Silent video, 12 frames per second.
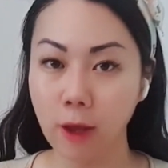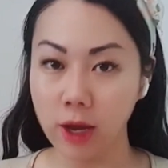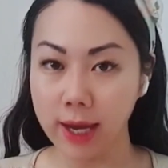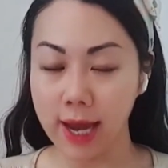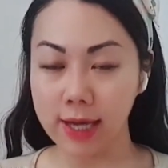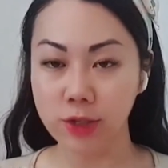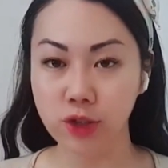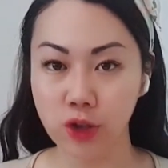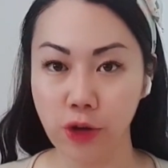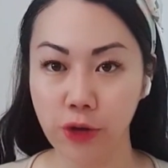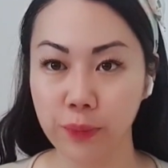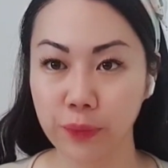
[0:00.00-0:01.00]
Okay, so
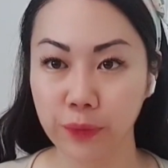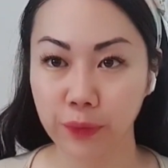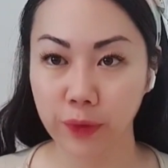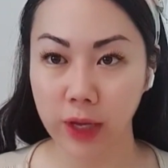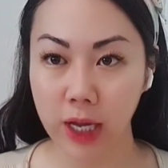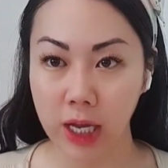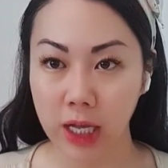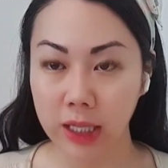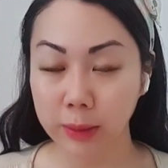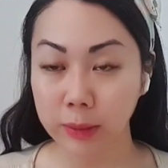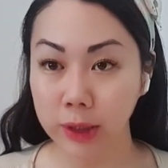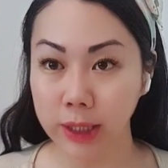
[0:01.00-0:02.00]

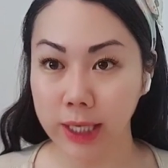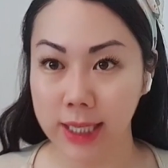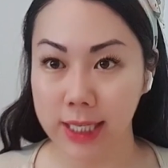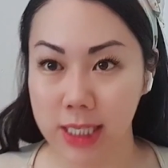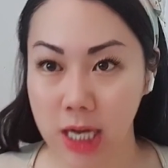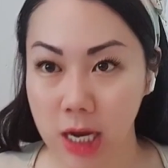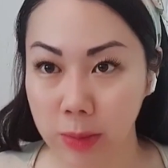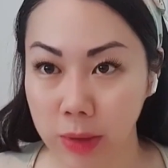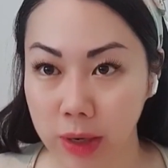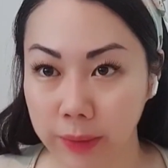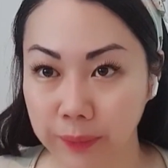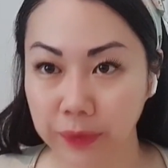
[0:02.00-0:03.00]
let me look at the timer.